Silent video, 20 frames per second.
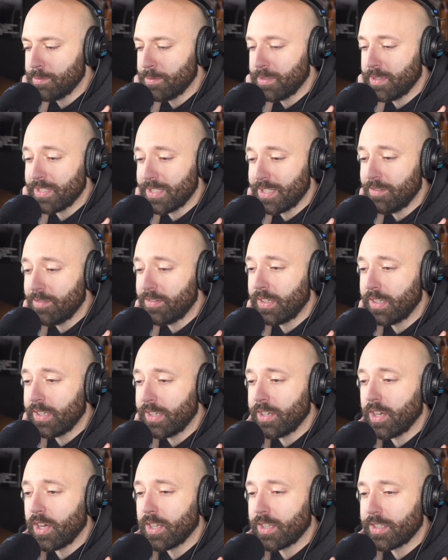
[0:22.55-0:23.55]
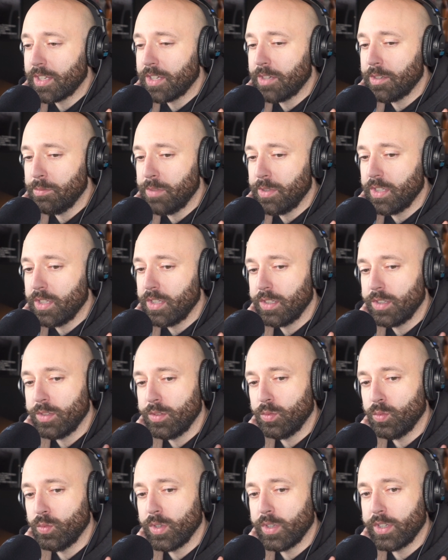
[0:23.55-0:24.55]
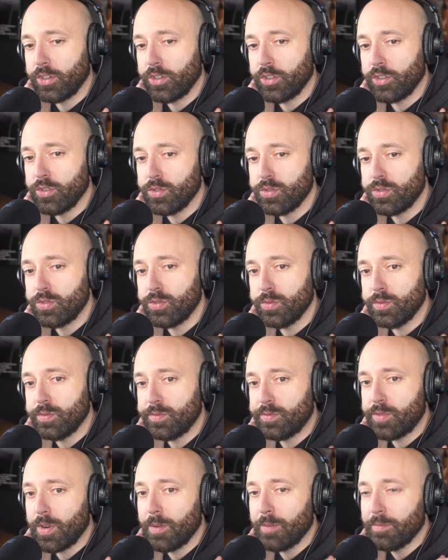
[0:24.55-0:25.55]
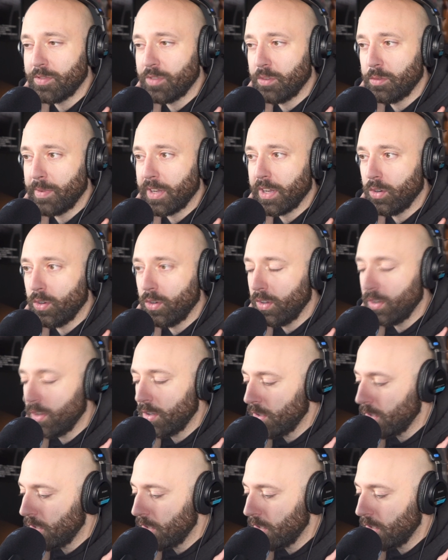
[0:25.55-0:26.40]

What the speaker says: but it's definitely not going to be what you're used to from Fill My Hole.